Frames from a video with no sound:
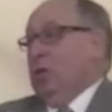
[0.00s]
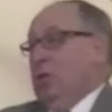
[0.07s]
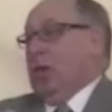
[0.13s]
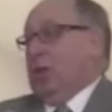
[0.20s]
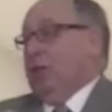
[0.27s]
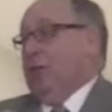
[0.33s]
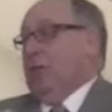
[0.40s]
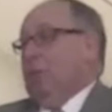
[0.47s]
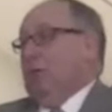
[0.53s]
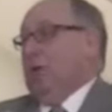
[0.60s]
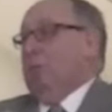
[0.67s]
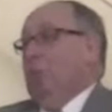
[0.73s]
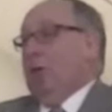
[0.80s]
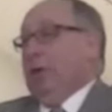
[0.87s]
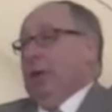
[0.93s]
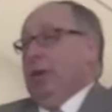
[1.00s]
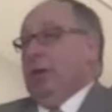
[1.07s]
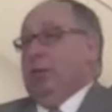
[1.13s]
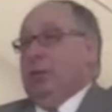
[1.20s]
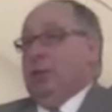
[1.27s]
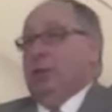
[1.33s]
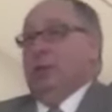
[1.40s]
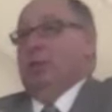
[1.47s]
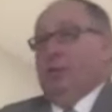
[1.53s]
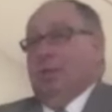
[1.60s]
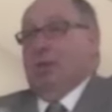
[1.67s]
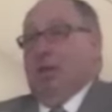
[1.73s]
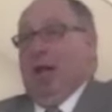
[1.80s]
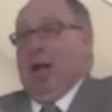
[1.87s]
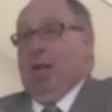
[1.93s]
to watch for 3 more years.
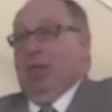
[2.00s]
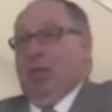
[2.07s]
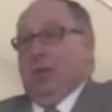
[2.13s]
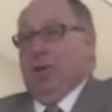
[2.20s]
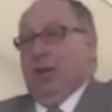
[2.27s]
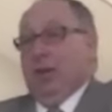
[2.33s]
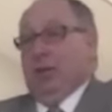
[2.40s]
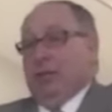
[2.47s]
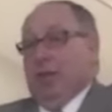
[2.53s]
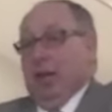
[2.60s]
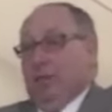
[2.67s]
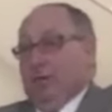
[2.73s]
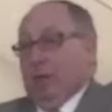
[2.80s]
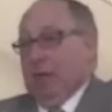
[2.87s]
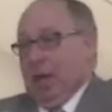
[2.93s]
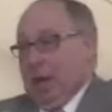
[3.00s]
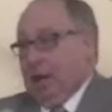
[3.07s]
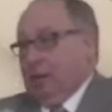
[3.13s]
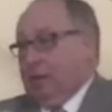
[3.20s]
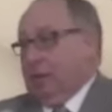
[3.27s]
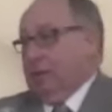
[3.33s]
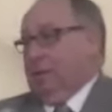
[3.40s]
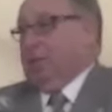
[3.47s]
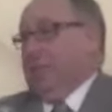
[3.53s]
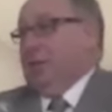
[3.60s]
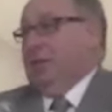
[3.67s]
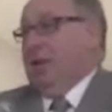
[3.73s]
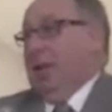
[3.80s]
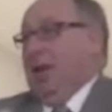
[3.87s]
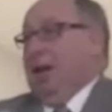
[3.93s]
And 3 years after that,
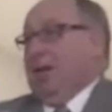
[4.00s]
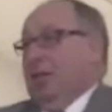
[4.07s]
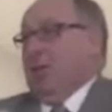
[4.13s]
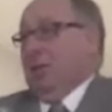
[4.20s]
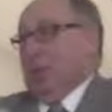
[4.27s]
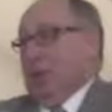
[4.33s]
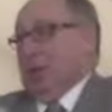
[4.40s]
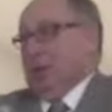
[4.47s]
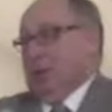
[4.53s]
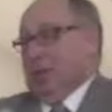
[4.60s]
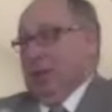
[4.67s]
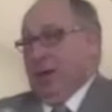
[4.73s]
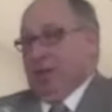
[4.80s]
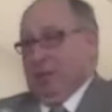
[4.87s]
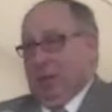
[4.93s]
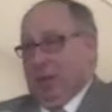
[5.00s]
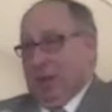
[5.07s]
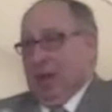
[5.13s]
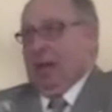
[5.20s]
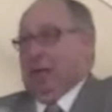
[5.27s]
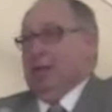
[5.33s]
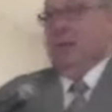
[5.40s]
and 3 years after that.